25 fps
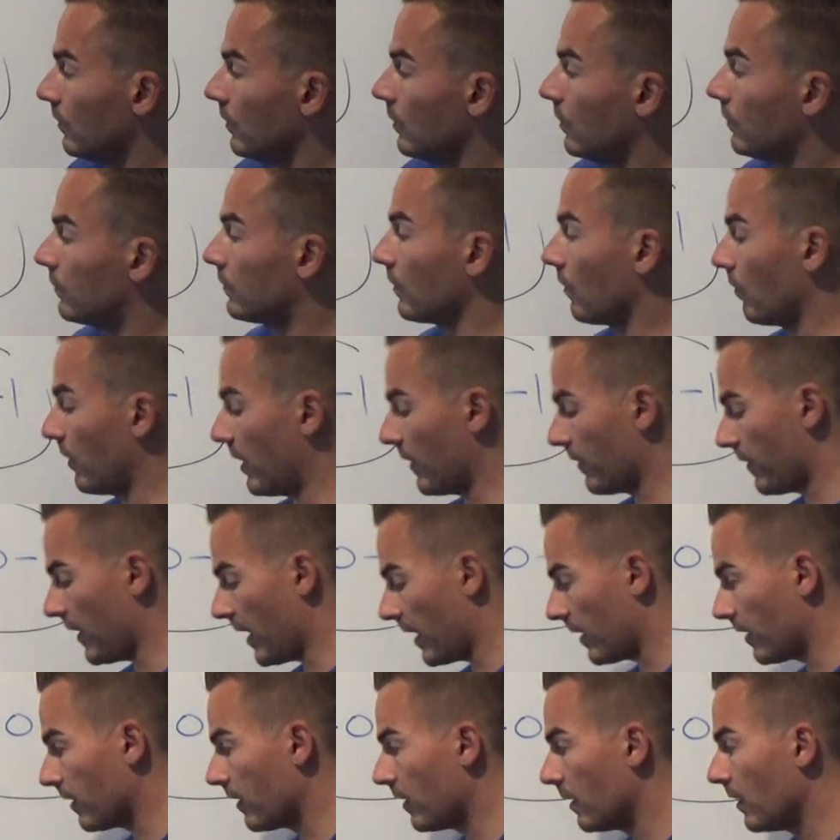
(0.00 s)
So, and
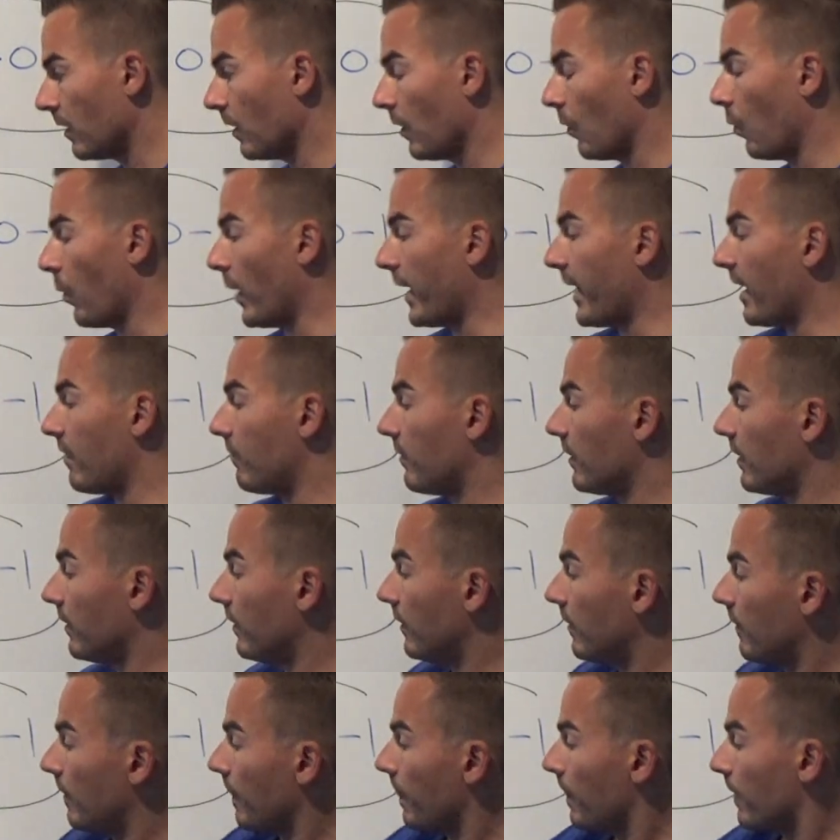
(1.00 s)
then
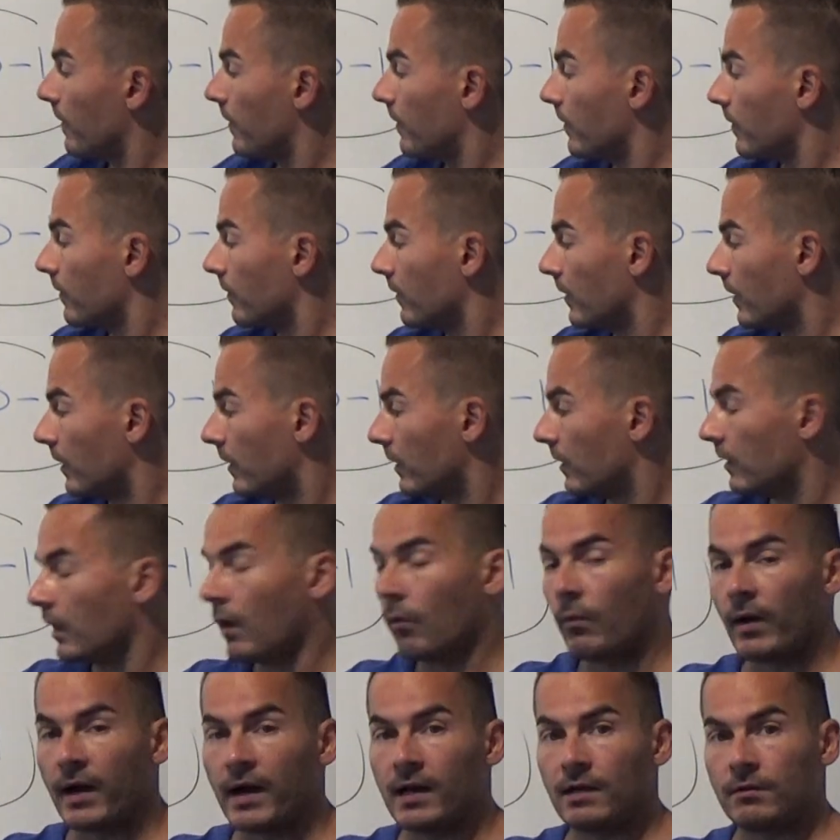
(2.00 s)
whenever
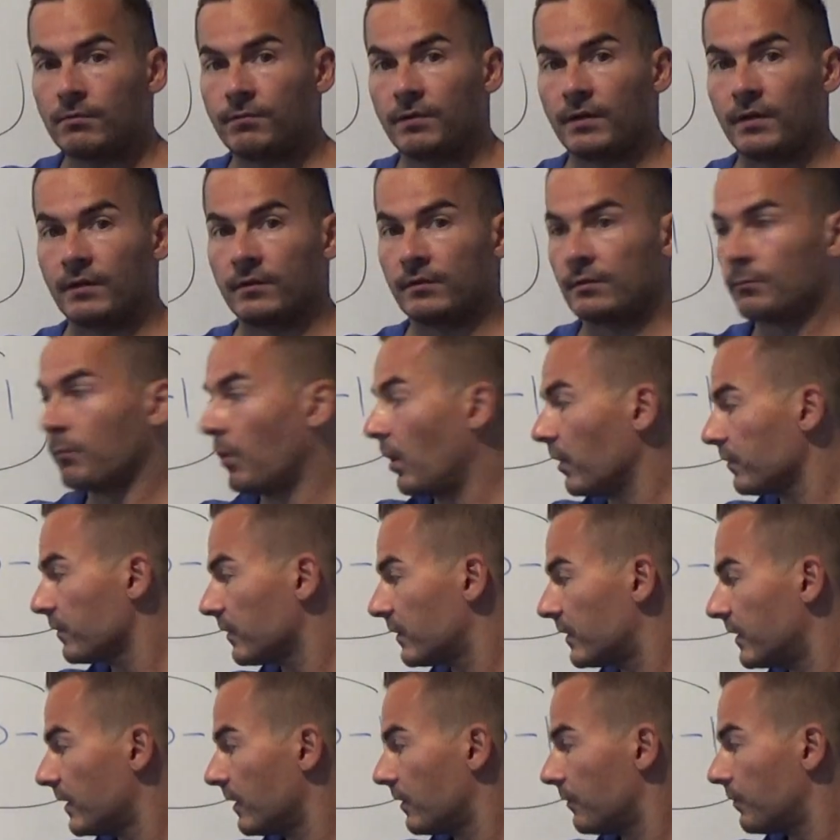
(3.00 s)
our alpha is
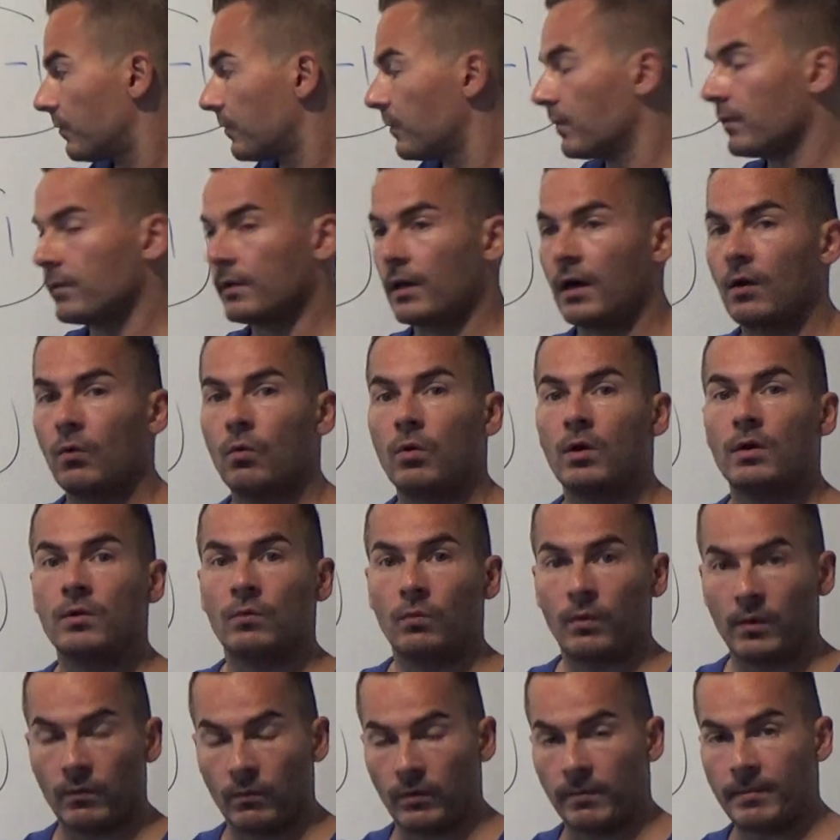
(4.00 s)
positive,
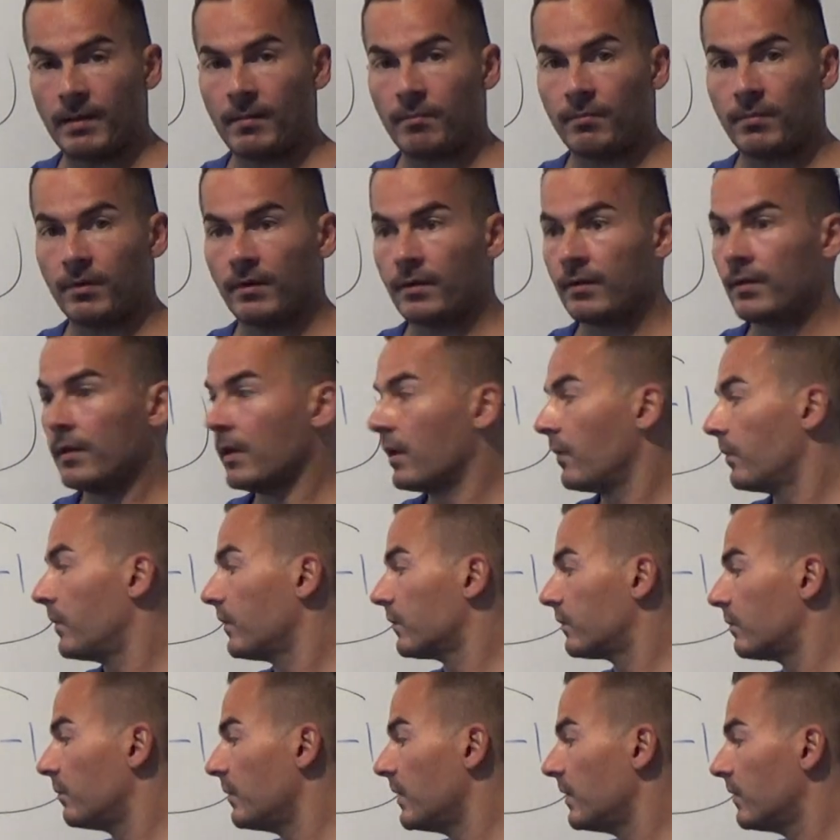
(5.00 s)
we remember
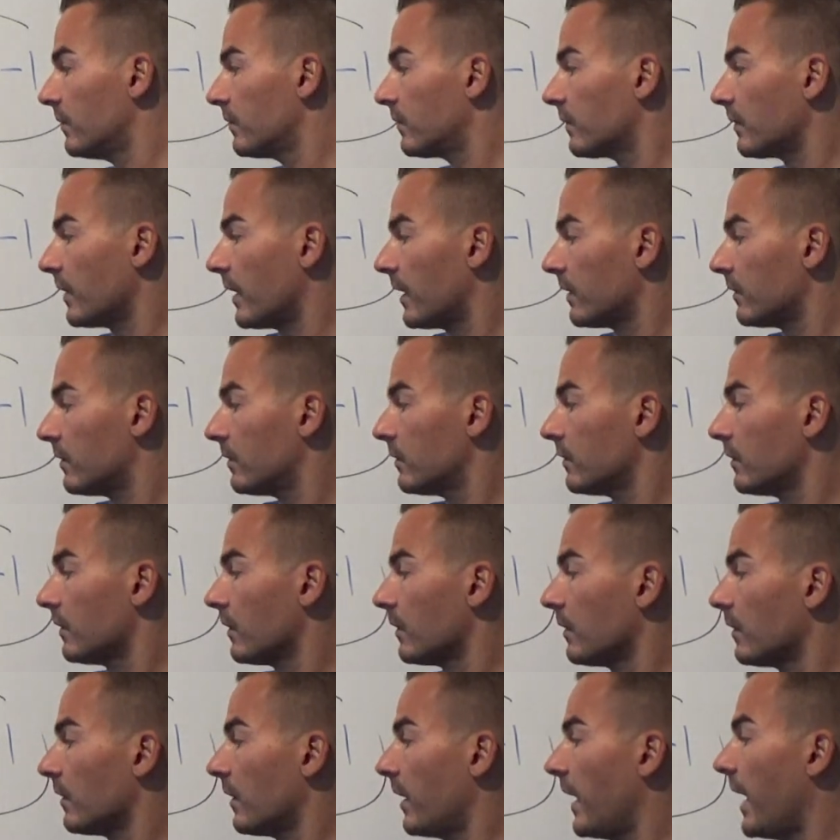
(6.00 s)
this means that
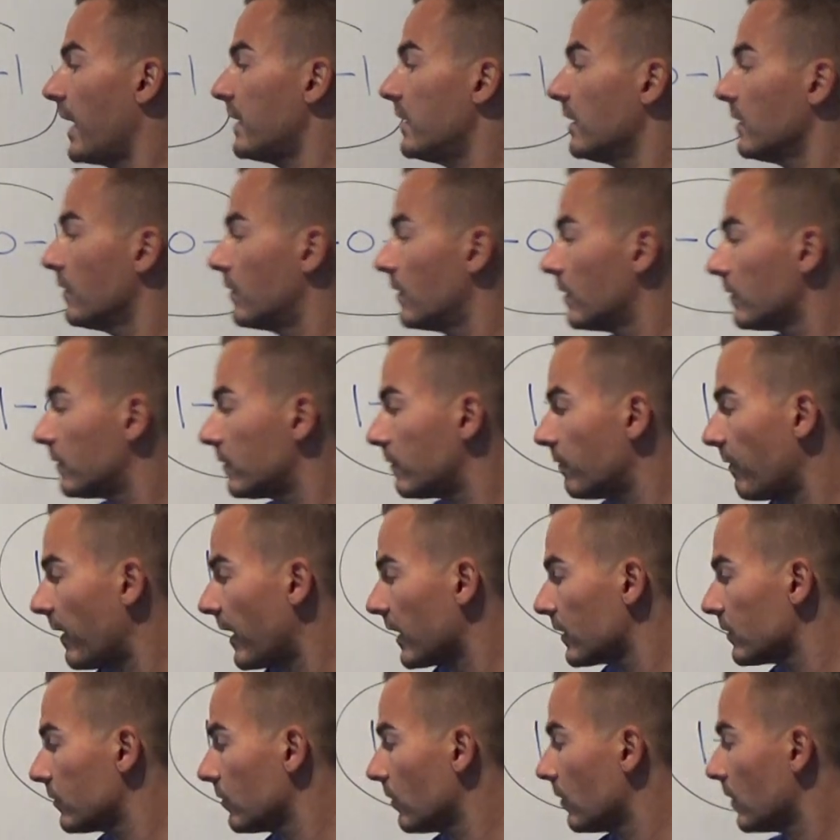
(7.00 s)
adding this
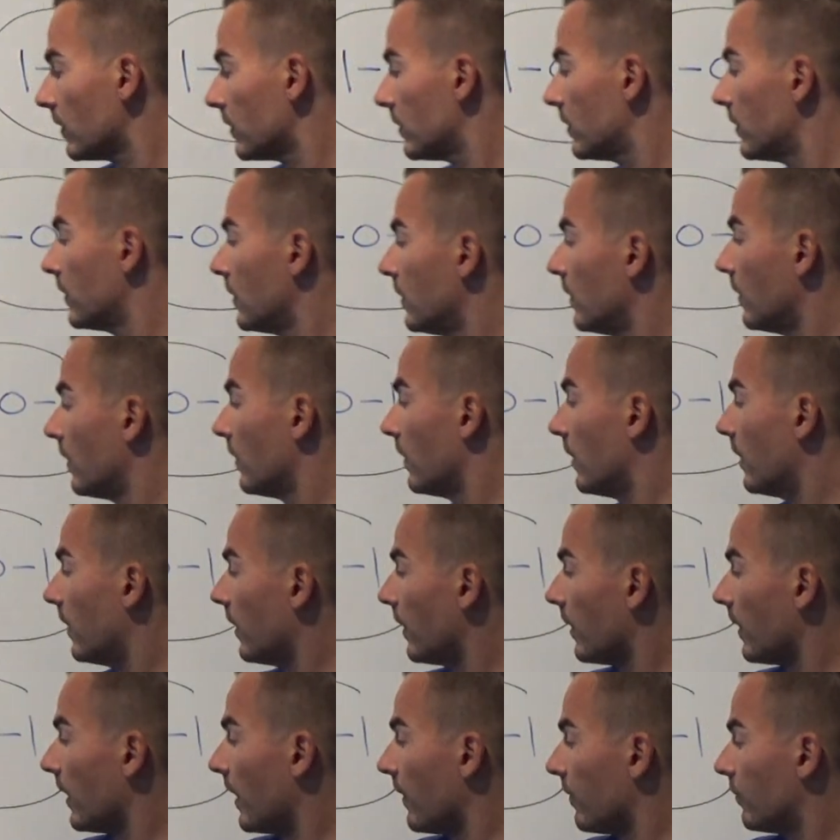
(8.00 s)
factor
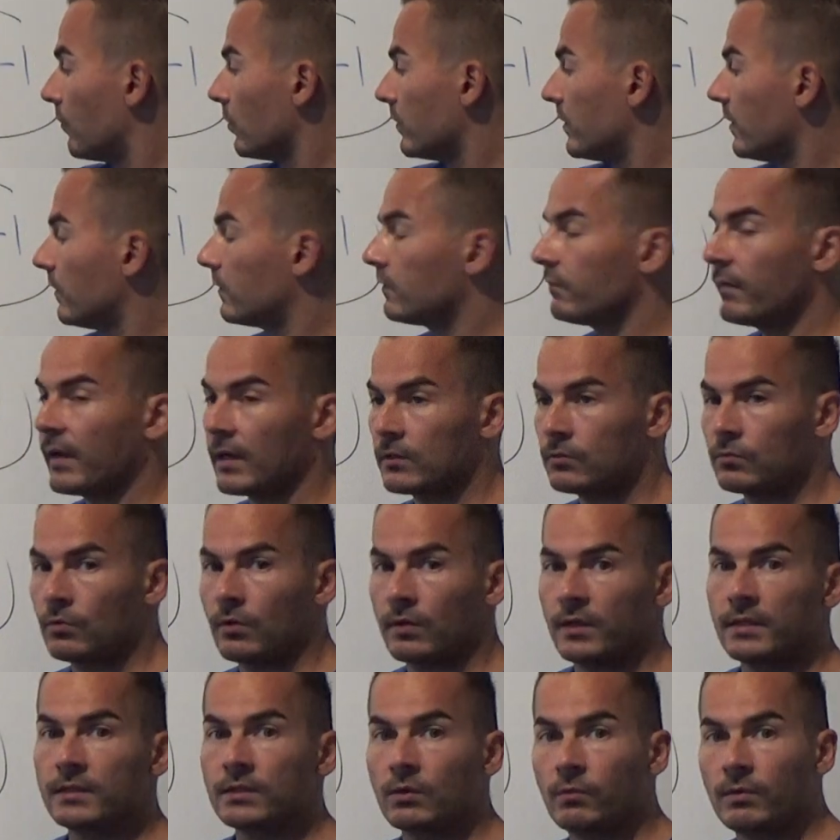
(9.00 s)
to this factor
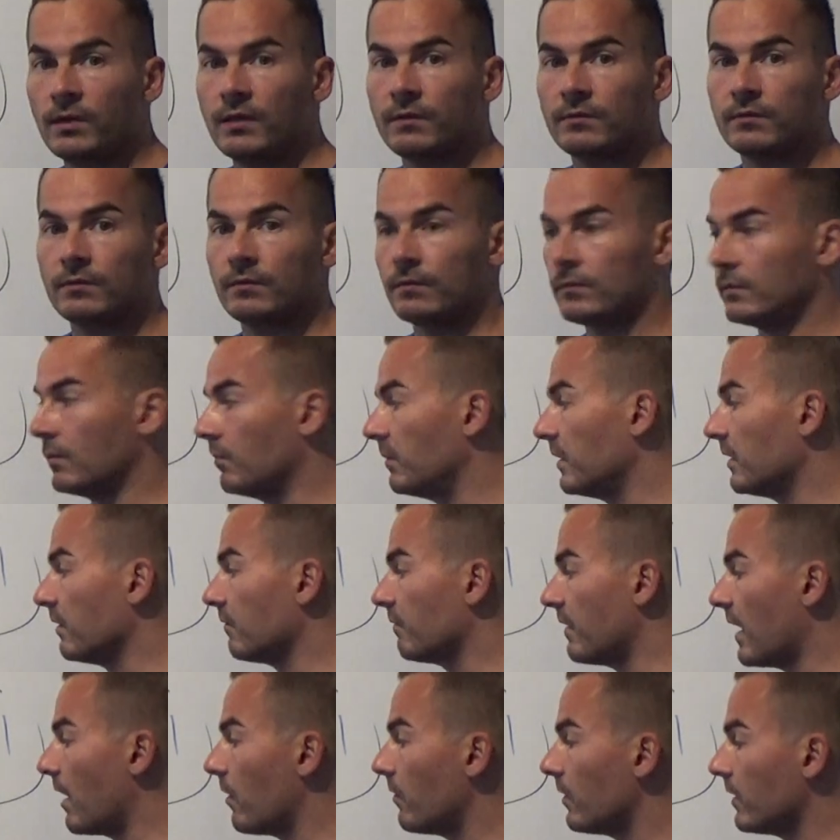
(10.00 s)
increases the mean
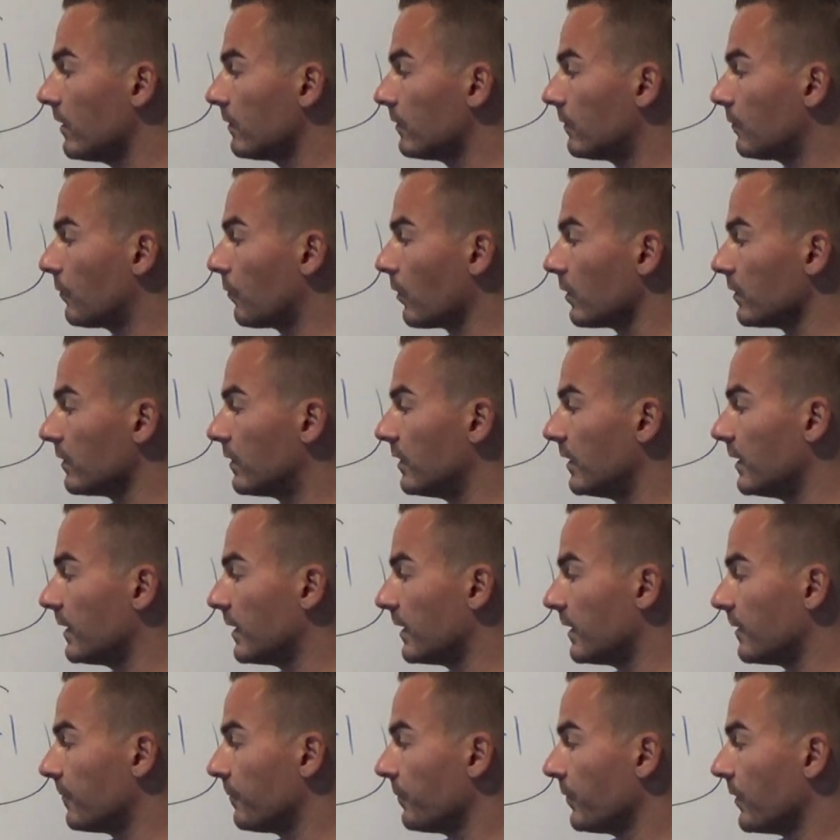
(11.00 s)
variance
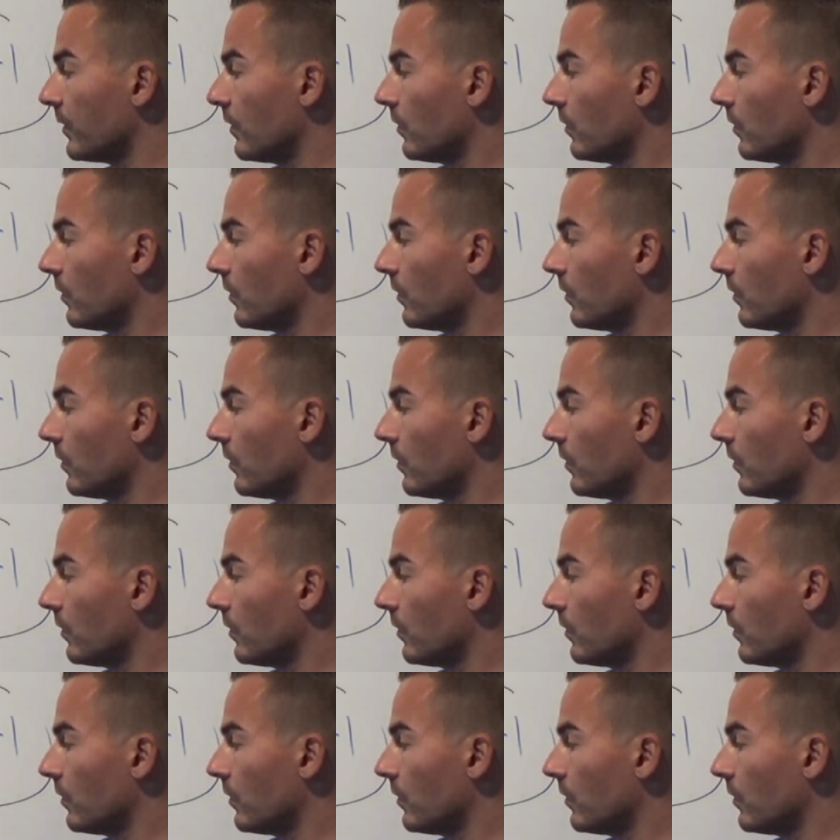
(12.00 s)
frontier.